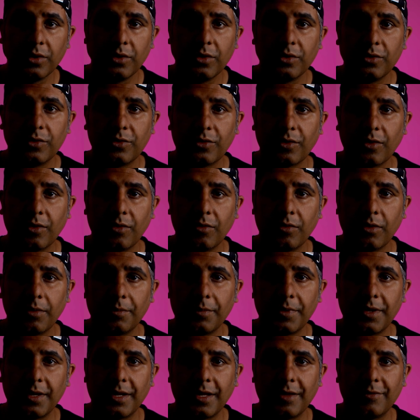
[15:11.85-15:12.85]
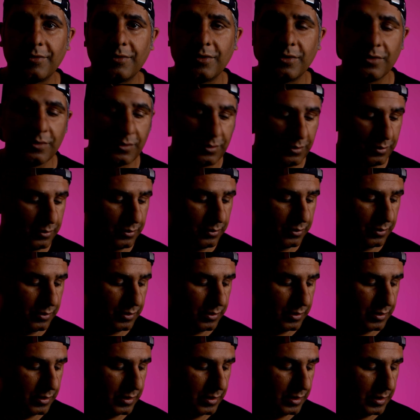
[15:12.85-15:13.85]
So I'm going to have to
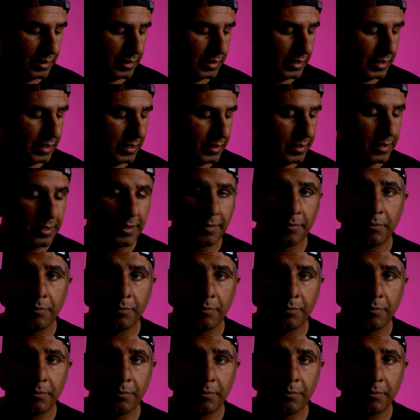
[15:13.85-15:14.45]
either